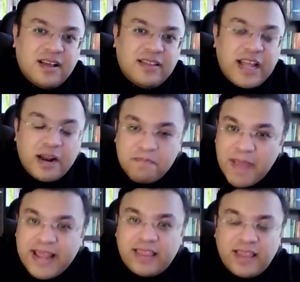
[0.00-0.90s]
There are
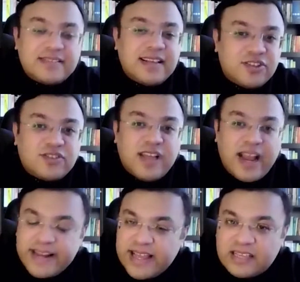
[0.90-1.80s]
many things that
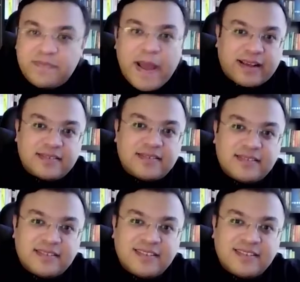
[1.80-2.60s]
society expects.